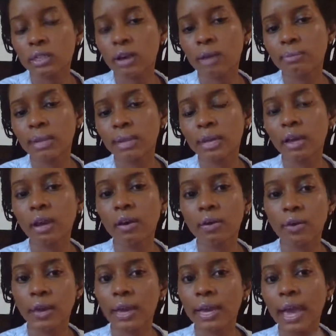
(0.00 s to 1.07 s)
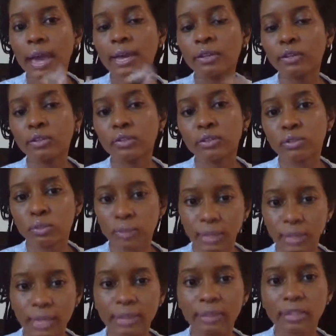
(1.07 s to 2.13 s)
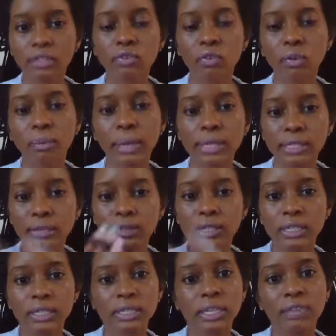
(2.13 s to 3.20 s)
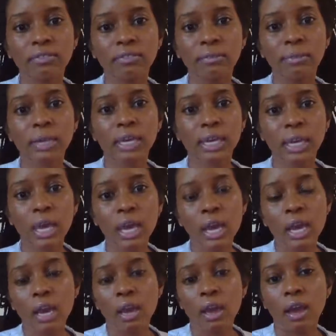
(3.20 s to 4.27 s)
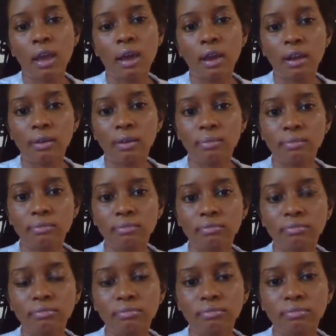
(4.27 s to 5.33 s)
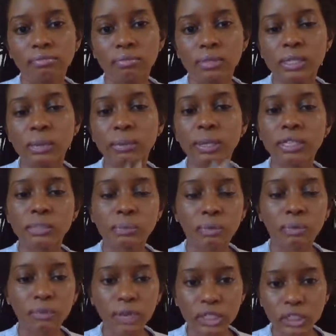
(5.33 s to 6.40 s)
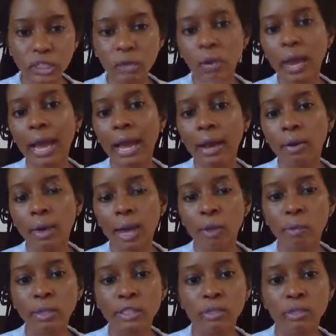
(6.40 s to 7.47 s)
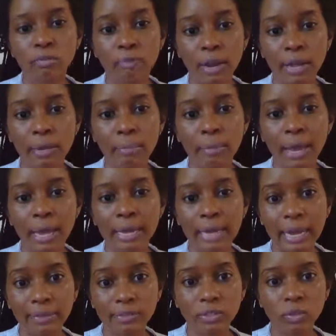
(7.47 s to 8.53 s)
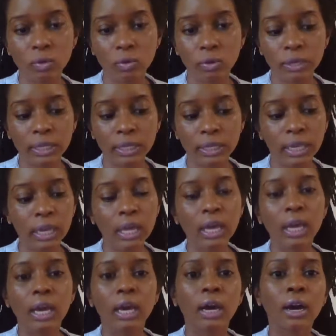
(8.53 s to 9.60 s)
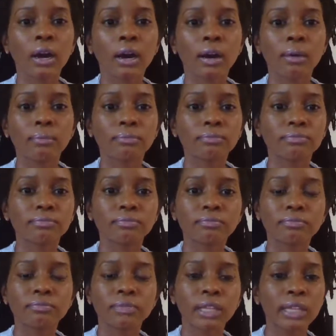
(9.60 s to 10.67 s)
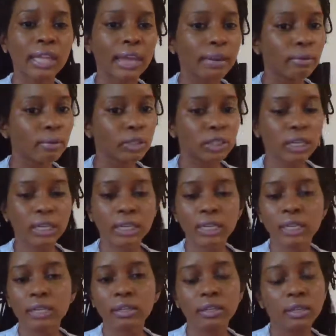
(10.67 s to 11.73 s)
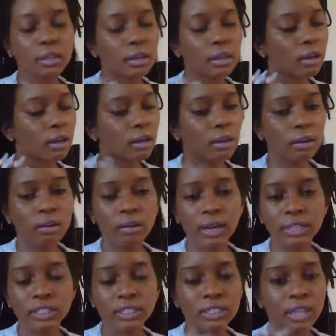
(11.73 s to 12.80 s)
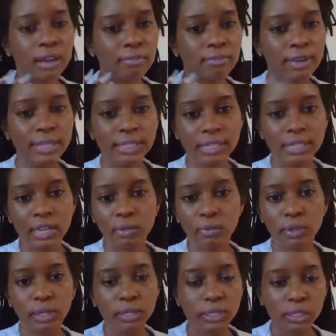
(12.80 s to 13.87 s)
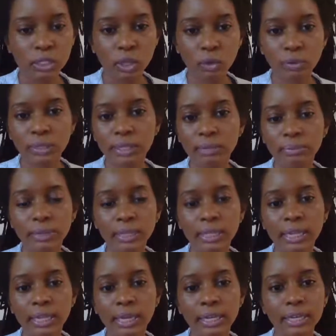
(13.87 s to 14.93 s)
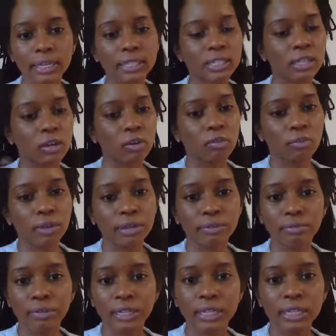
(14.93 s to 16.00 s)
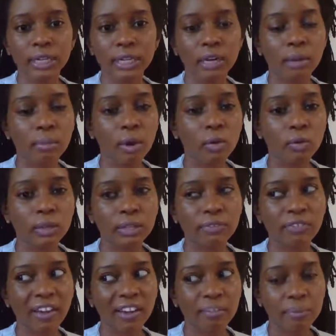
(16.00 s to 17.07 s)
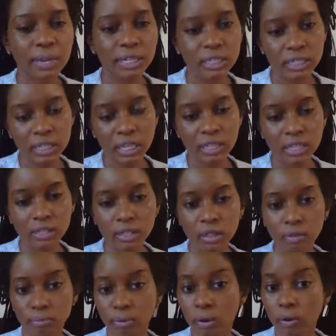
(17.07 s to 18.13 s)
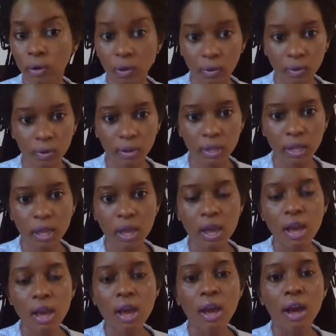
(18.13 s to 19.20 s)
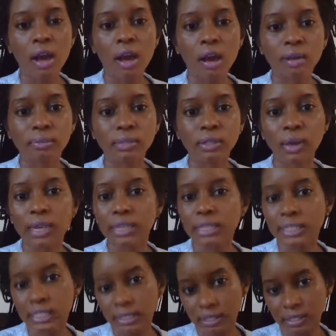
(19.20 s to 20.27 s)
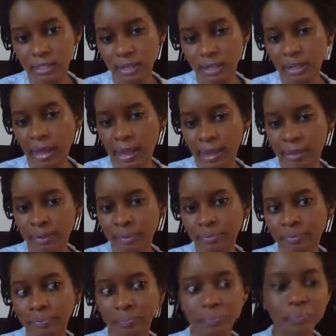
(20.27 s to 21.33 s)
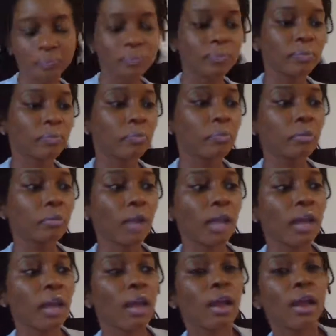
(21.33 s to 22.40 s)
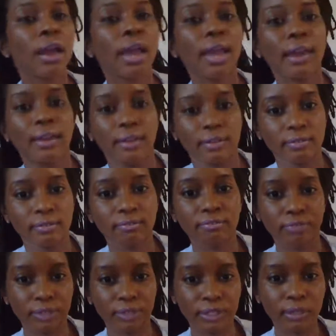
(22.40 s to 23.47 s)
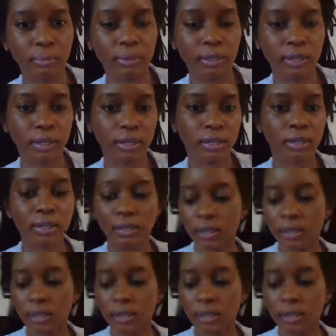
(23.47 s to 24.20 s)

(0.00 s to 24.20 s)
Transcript: So I'm like, oh, okay, I can do it in this format. So this is giving me um, some inspiration on how I want to write my life story. Um, the language in it oh, I just I resonate with it so deeply. Like it's a great read, and I'm only five pages into the prologue, um, so I need to sit down and read the book.